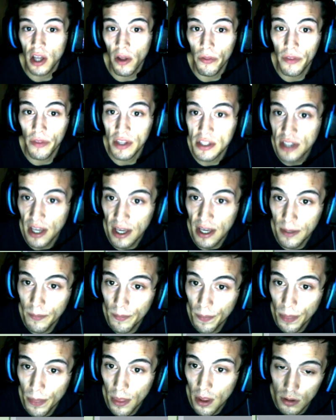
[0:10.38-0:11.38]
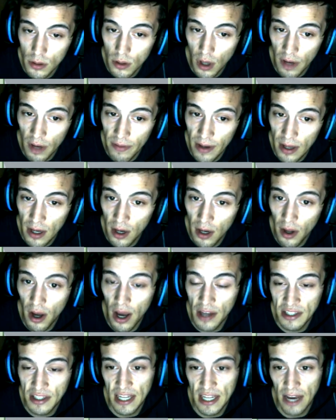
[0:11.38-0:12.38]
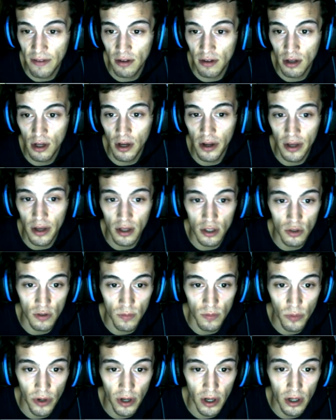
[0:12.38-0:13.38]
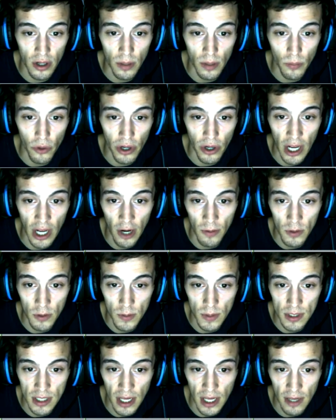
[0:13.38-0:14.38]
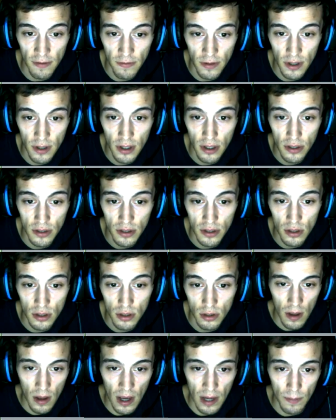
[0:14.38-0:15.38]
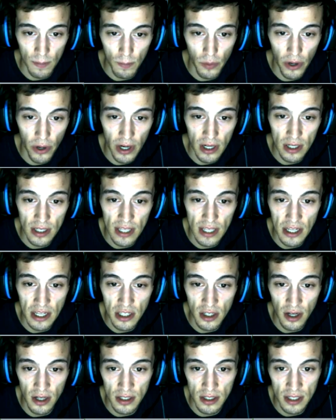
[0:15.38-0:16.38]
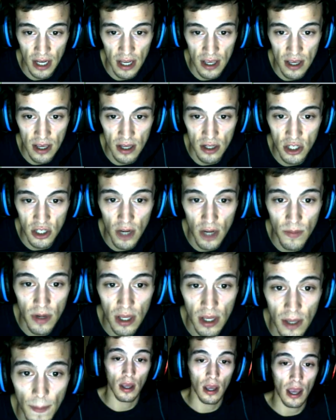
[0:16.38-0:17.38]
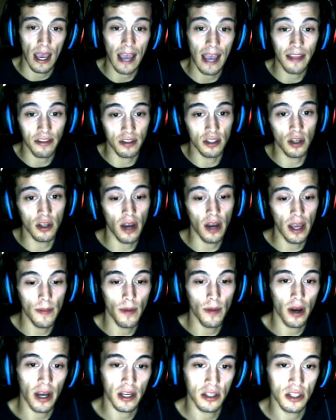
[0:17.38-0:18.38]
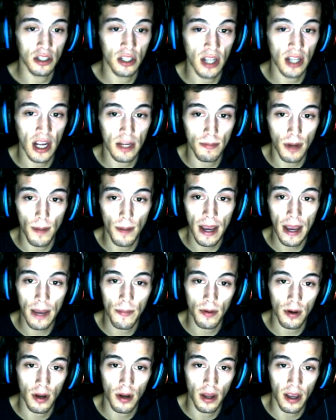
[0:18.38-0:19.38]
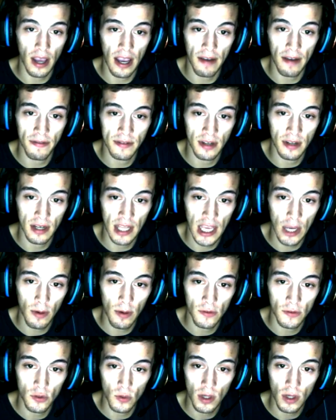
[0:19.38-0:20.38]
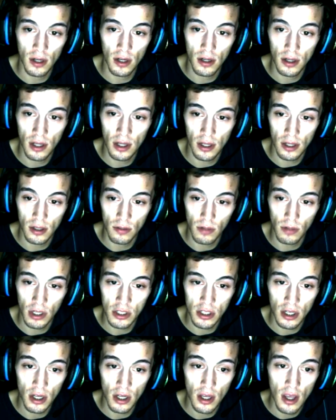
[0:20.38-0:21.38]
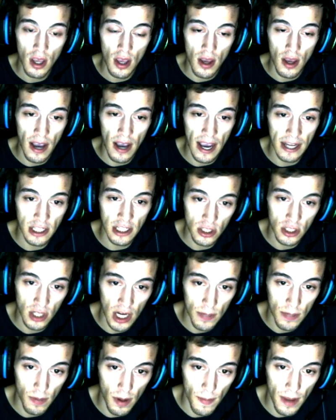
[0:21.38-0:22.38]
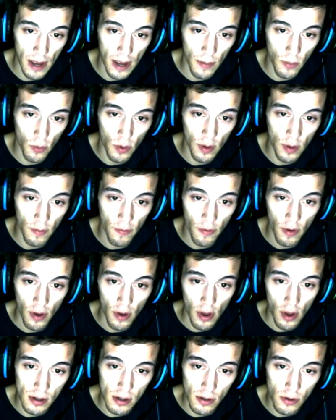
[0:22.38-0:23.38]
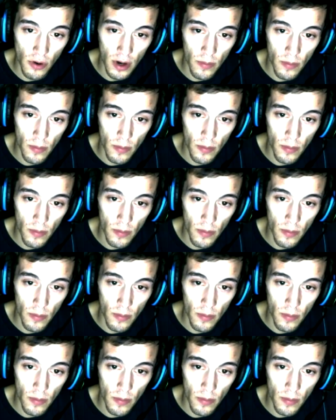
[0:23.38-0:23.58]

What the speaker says: on this game. I did have an alliance with Britain, and Britain helped me take France. And Britain then started taking Germany. At the time, I had shared my map, like I have done here with Sweden and Russia. I had shared my map with Great